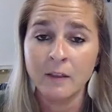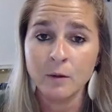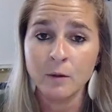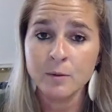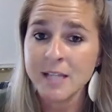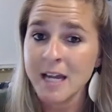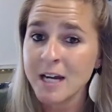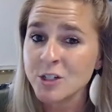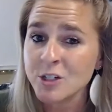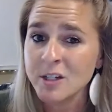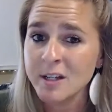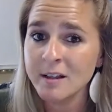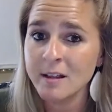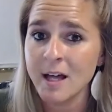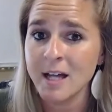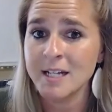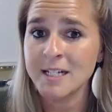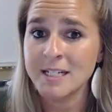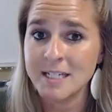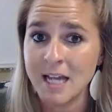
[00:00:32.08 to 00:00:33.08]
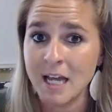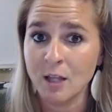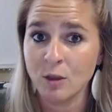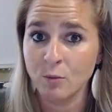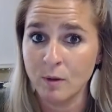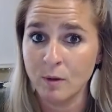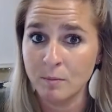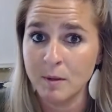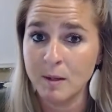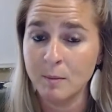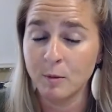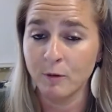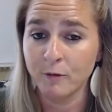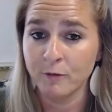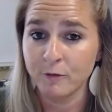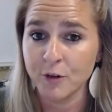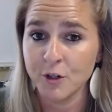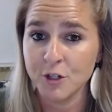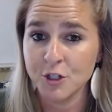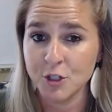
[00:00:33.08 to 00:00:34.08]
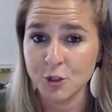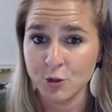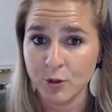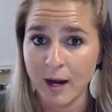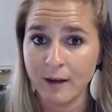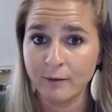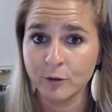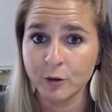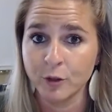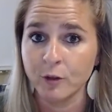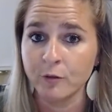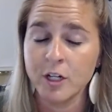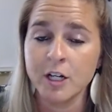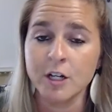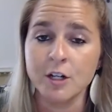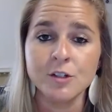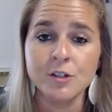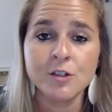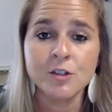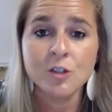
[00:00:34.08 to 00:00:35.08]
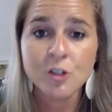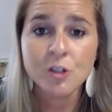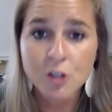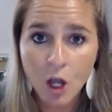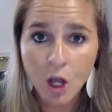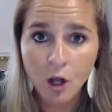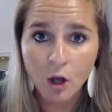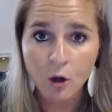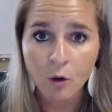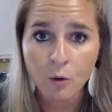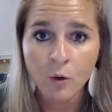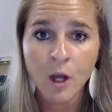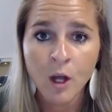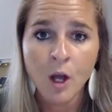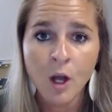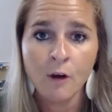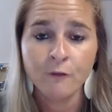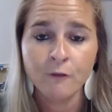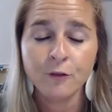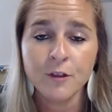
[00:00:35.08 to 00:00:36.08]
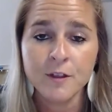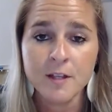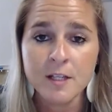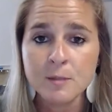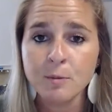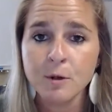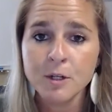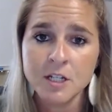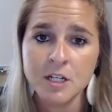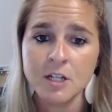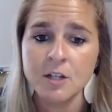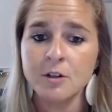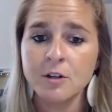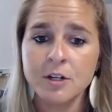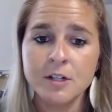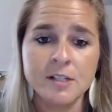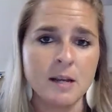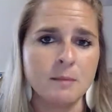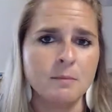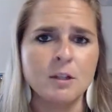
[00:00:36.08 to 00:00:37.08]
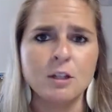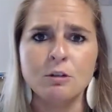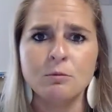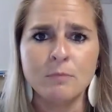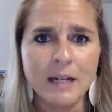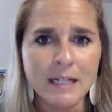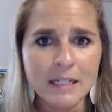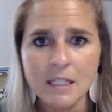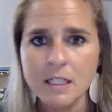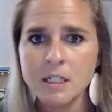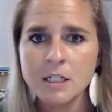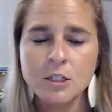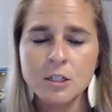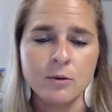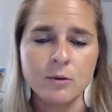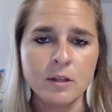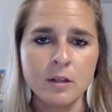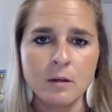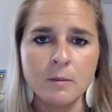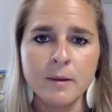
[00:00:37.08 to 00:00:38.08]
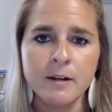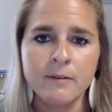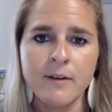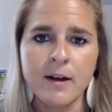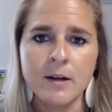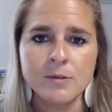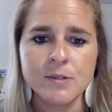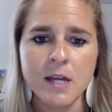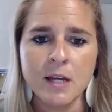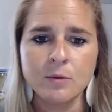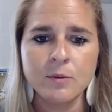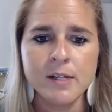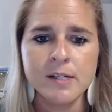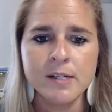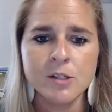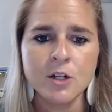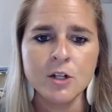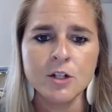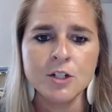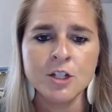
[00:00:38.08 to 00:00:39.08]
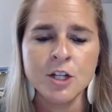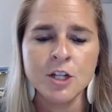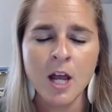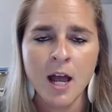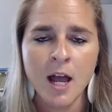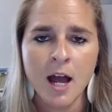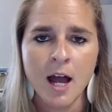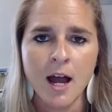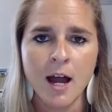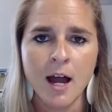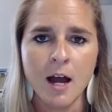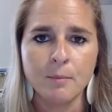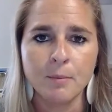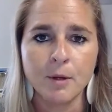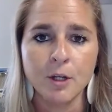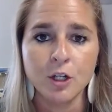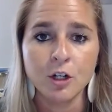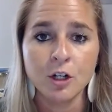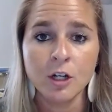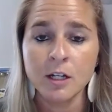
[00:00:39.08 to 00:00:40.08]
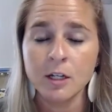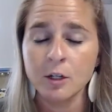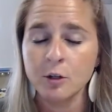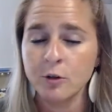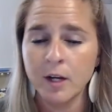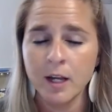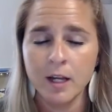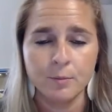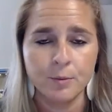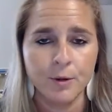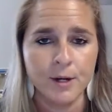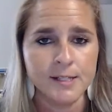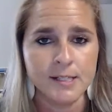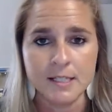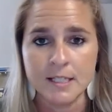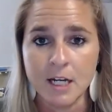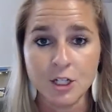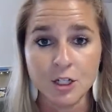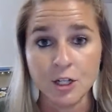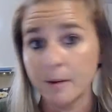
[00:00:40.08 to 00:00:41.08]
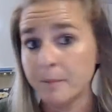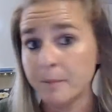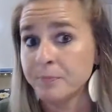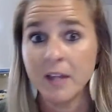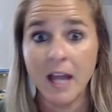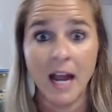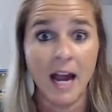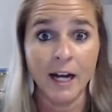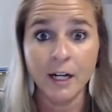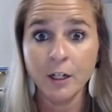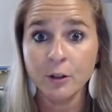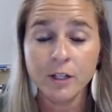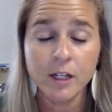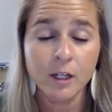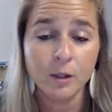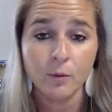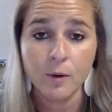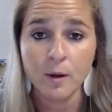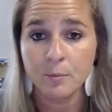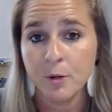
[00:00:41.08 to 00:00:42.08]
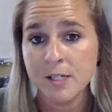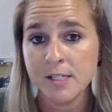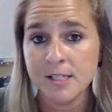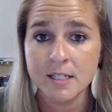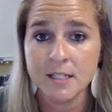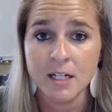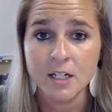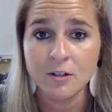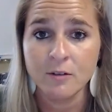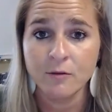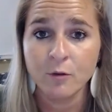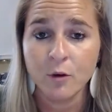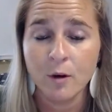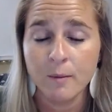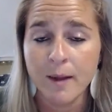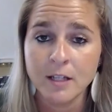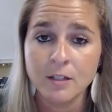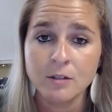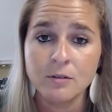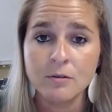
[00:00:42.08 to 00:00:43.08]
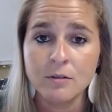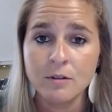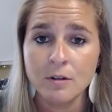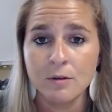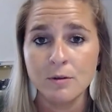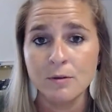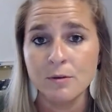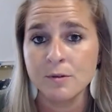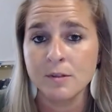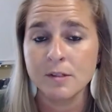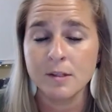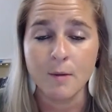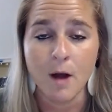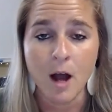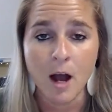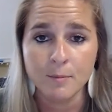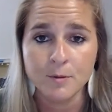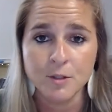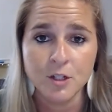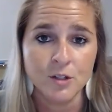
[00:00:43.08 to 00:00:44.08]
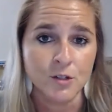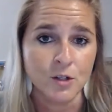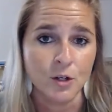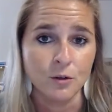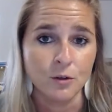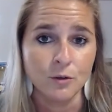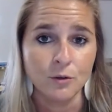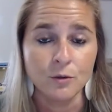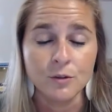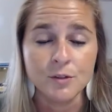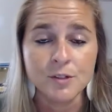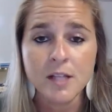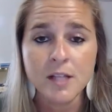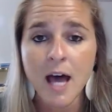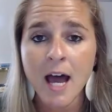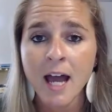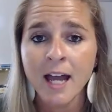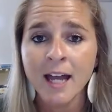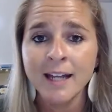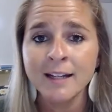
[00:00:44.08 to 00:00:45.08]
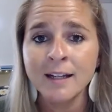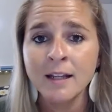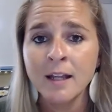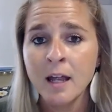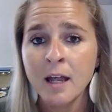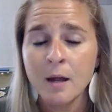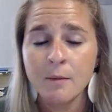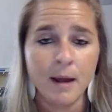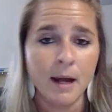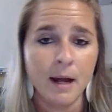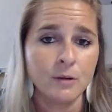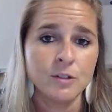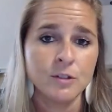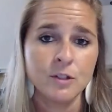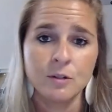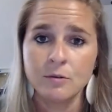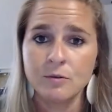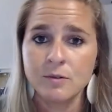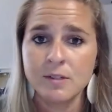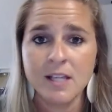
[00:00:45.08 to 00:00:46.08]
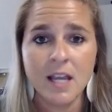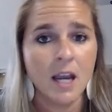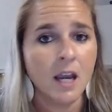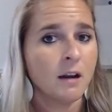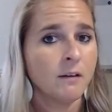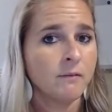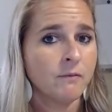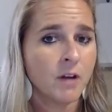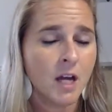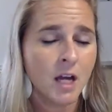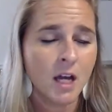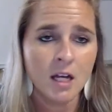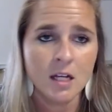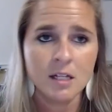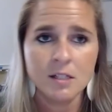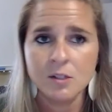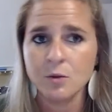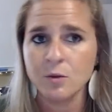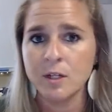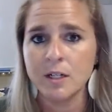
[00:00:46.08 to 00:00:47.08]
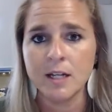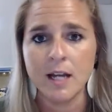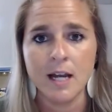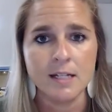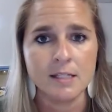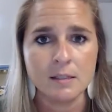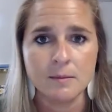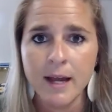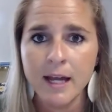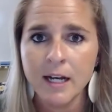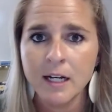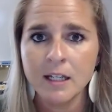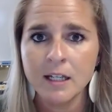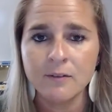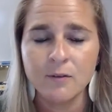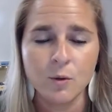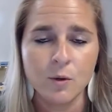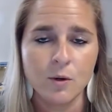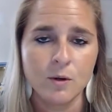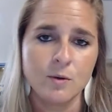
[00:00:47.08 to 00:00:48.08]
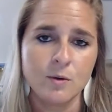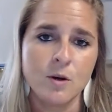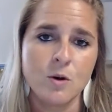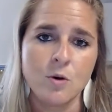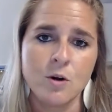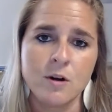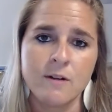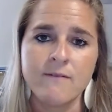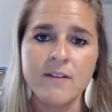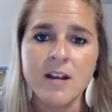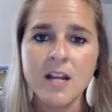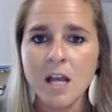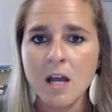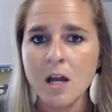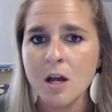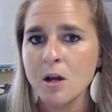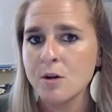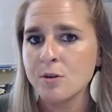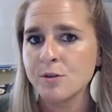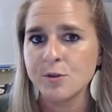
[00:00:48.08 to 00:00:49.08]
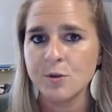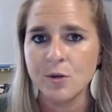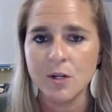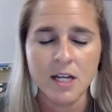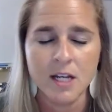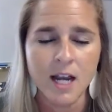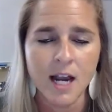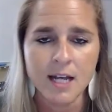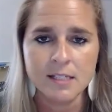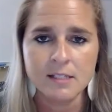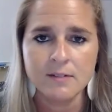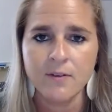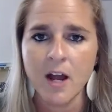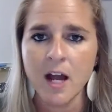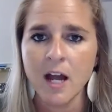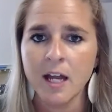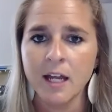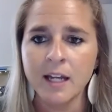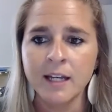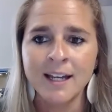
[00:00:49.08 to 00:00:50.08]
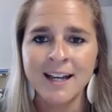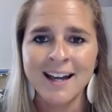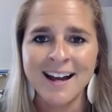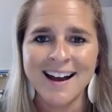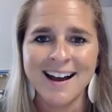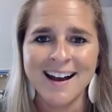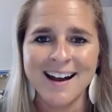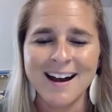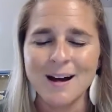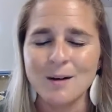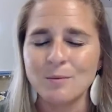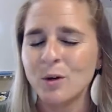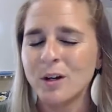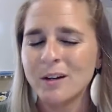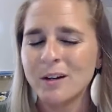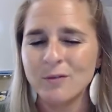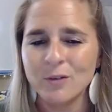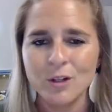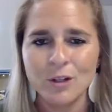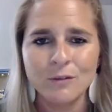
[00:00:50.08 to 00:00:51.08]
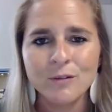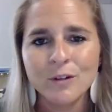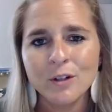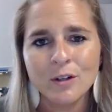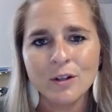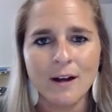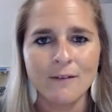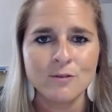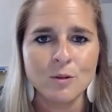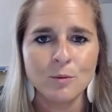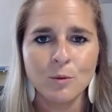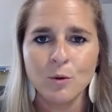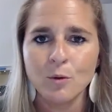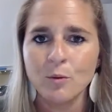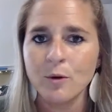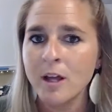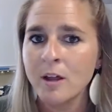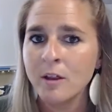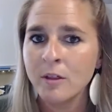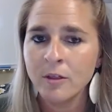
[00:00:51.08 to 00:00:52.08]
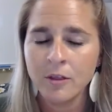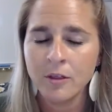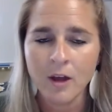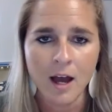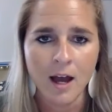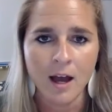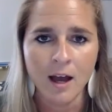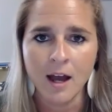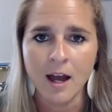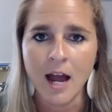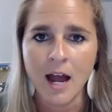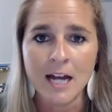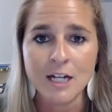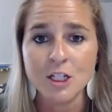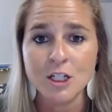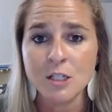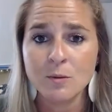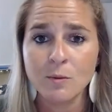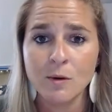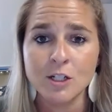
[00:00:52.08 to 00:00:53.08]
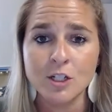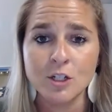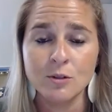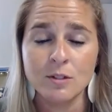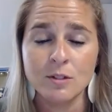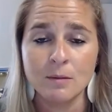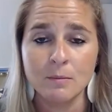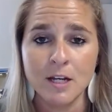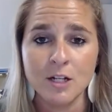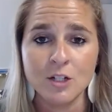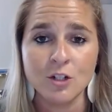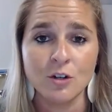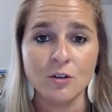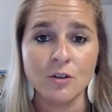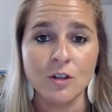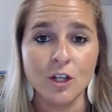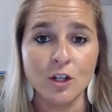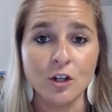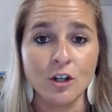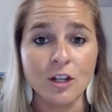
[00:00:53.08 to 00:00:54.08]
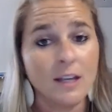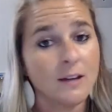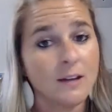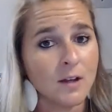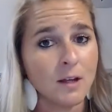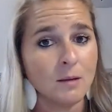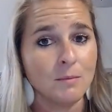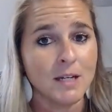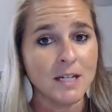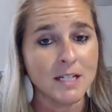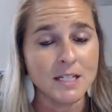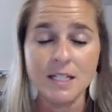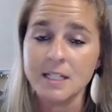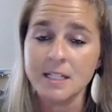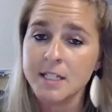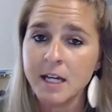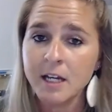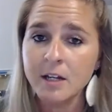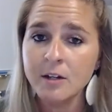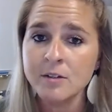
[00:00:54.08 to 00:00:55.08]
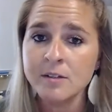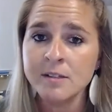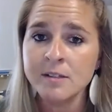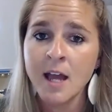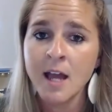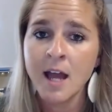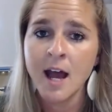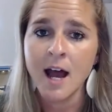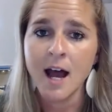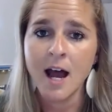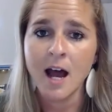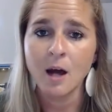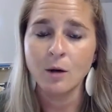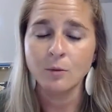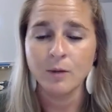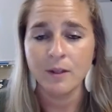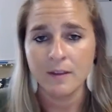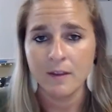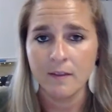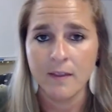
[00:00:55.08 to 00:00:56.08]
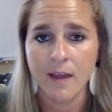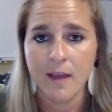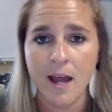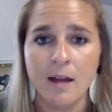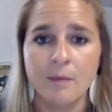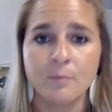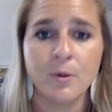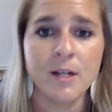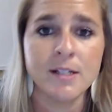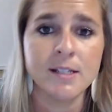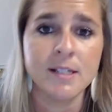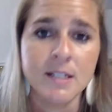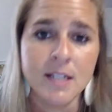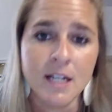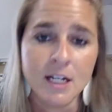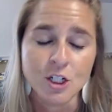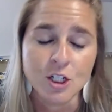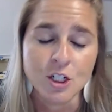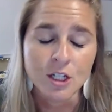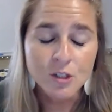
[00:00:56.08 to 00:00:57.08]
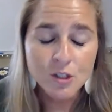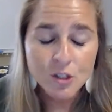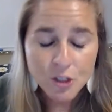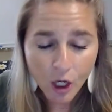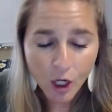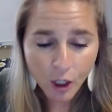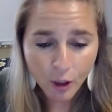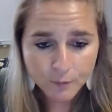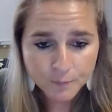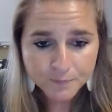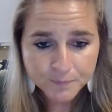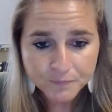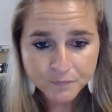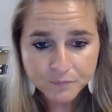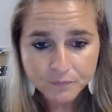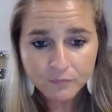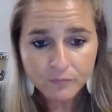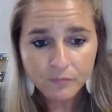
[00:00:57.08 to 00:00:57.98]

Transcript: And there was actually a lot of death when people first traveled over here. So for this particular assignment, you might need to do a little bit of outside research, but you're going to create a presentation. I don't care what presentation format you use. Some options are Google Slide, Powtoons, Canva, Screencast-O-Matic if you want to record a video, Screencastify, whatever you feel comfortable with. I just want you to make sure that you're giving me details within that presentation. So